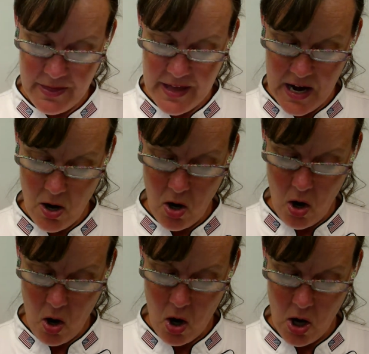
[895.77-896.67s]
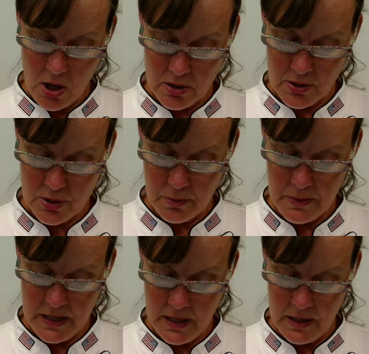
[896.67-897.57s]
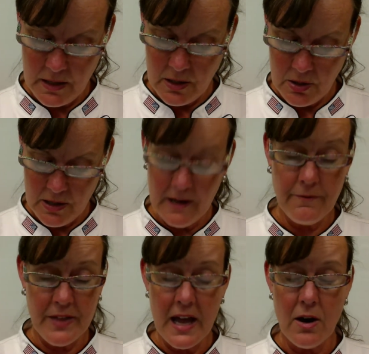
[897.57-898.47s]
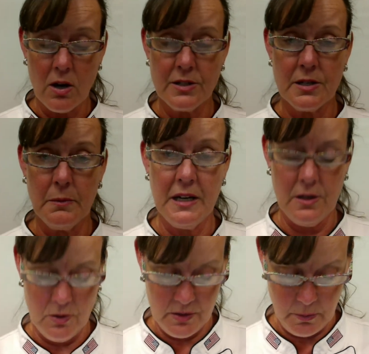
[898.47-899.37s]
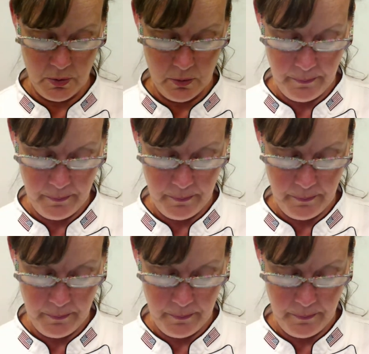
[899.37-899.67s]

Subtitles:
there are to be if they are to be usable,